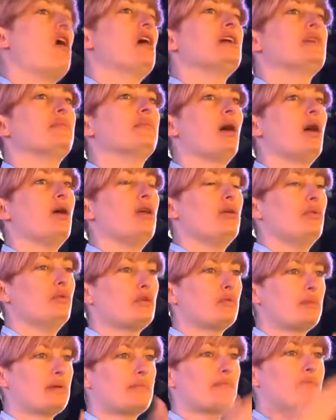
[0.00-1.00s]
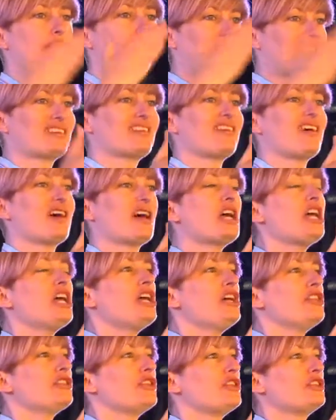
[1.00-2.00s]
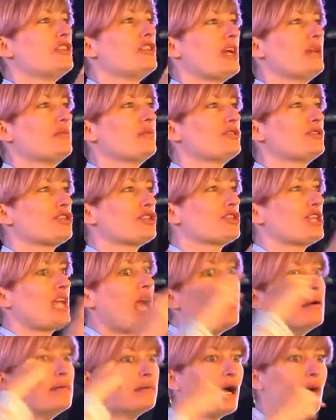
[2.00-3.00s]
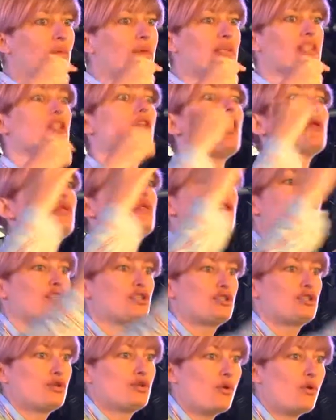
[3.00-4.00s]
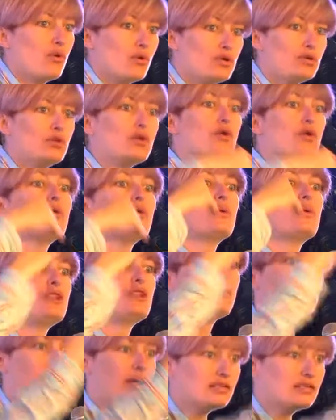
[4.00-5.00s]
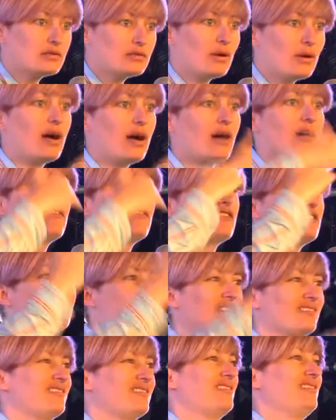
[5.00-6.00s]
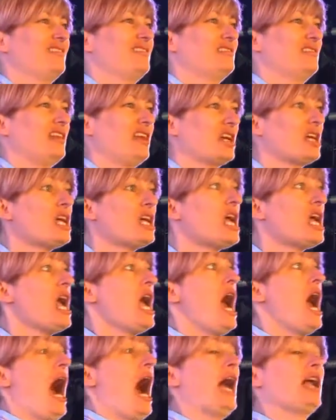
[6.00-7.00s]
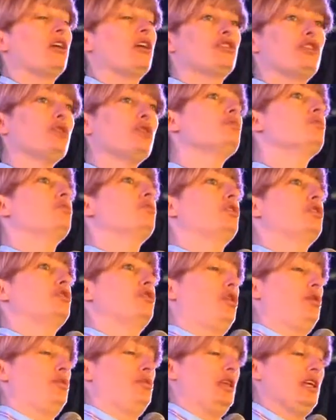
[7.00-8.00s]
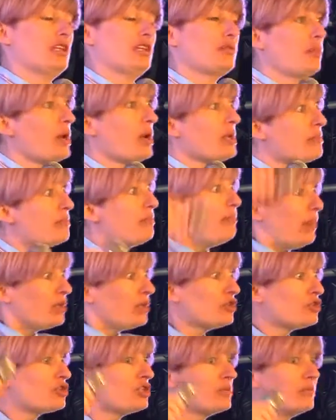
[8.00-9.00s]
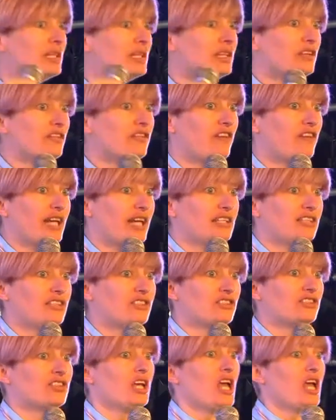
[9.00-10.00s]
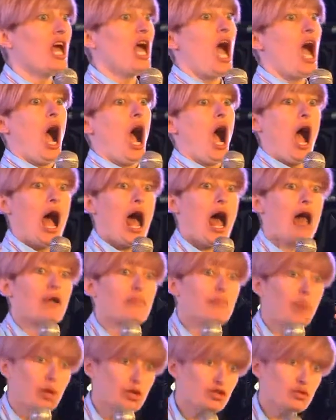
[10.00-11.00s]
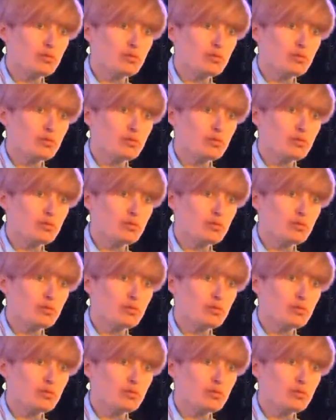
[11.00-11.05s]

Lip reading: but it would have been better than they would just kept going, no, this is you and your mental health and da-da-da-da. And I don't condone this, but I punched him in the face. And I punched him in the